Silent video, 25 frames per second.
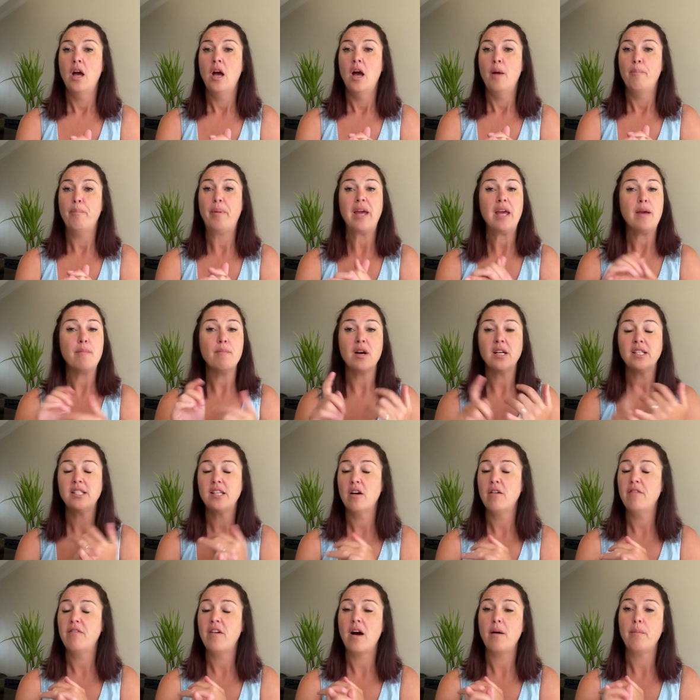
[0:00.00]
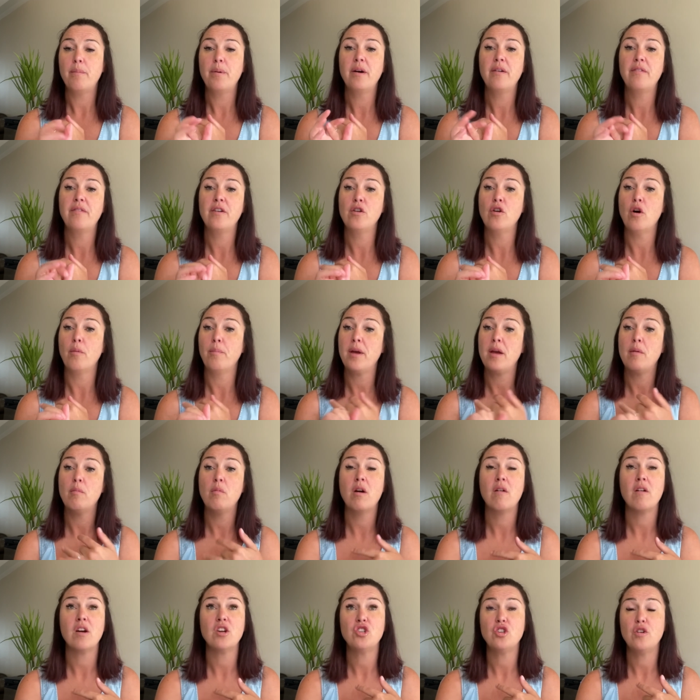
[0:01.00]
Beating myself up for not being
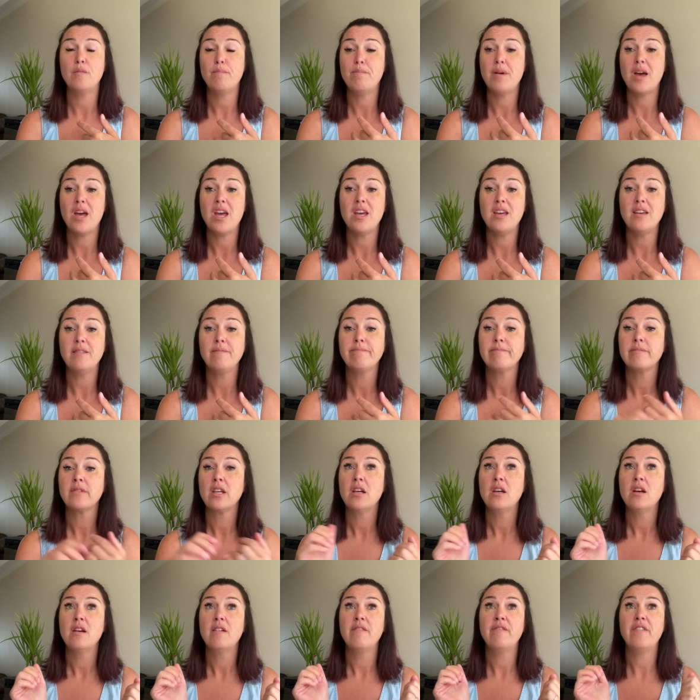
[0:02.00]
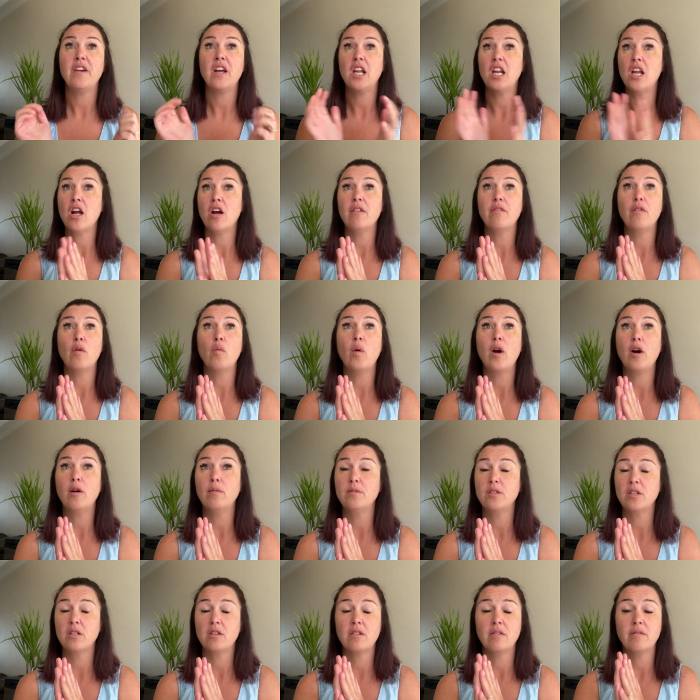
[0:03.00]
where I should be, feeling
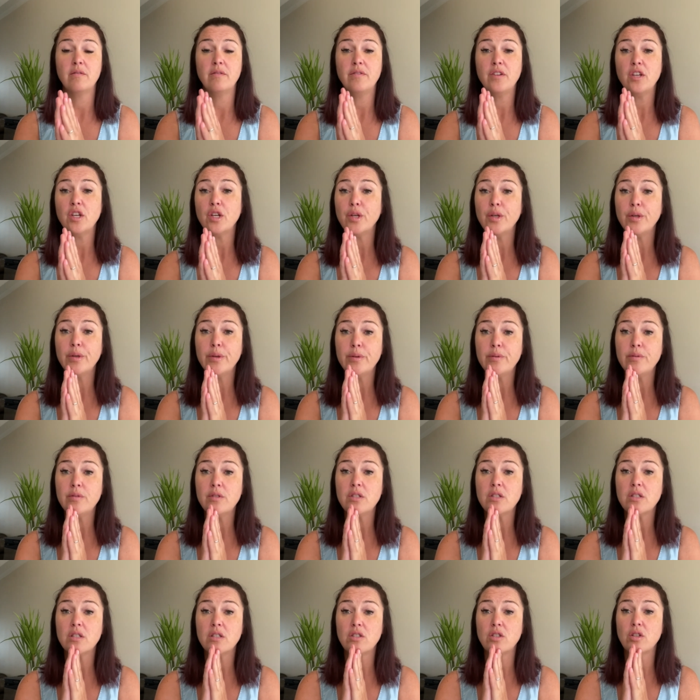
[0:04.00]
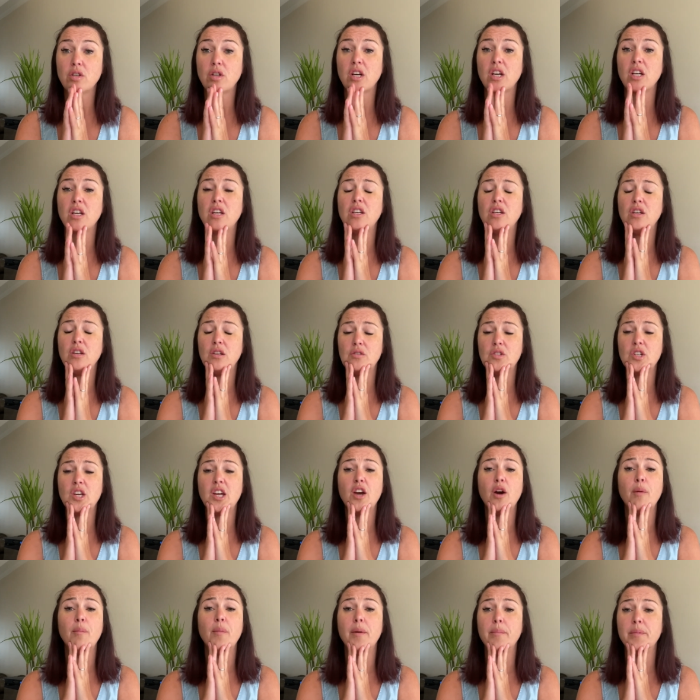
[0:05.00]
overwhelmed and confused took a huge
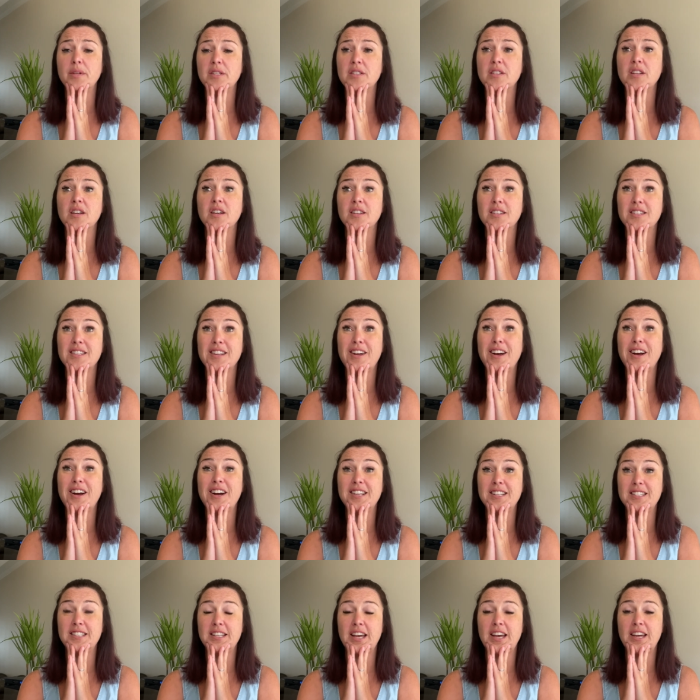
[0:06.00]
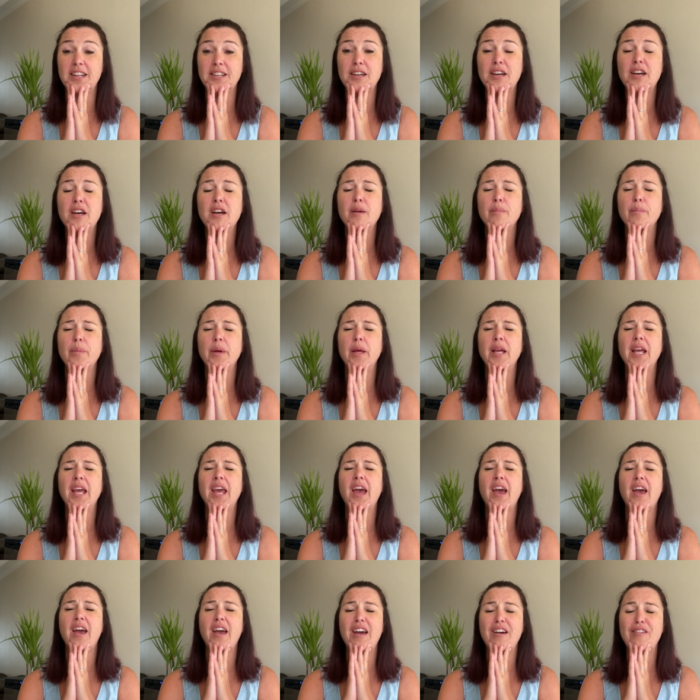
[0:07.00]
hit on my business. Like I said, be
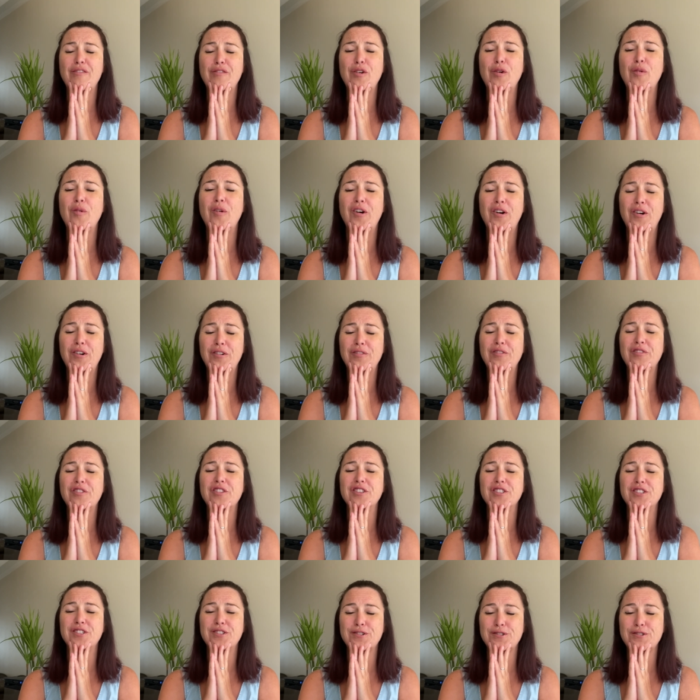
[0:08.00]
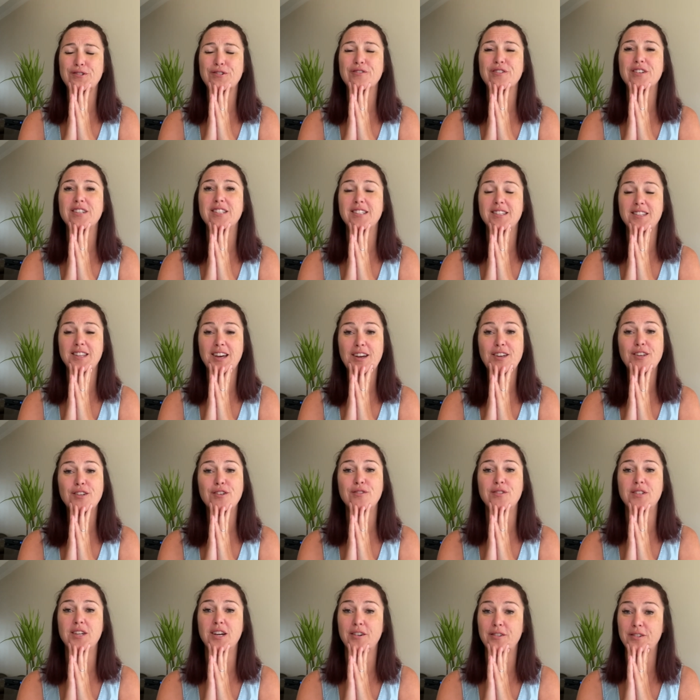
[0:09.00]
careful of the stories that you
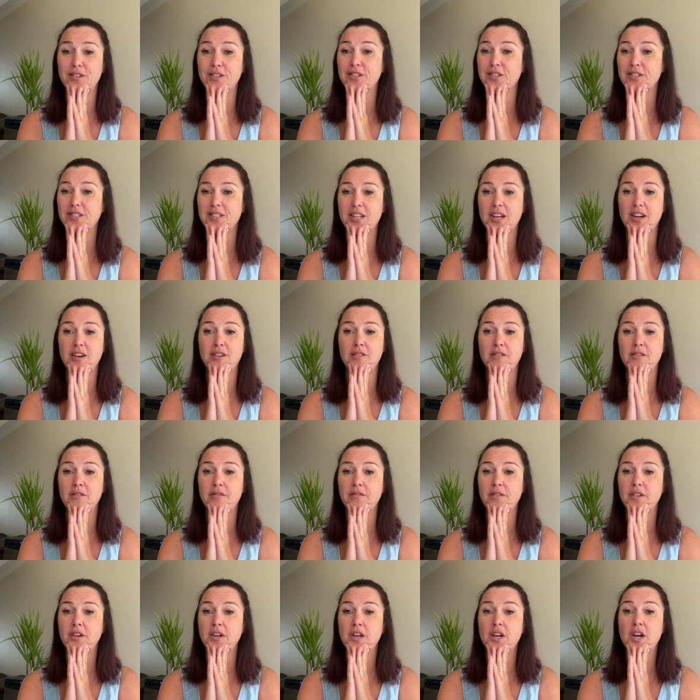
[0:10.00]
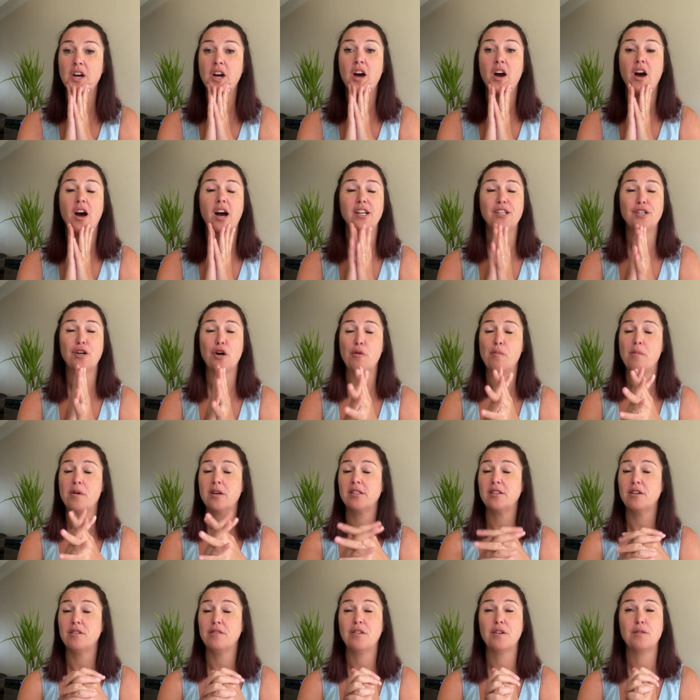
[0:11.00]
tell yourself. I told
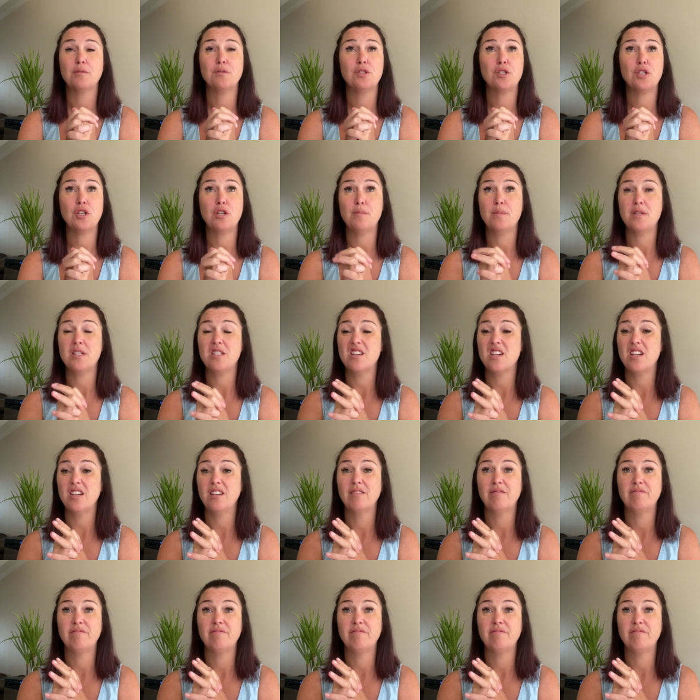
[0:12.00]
myself I was too busy.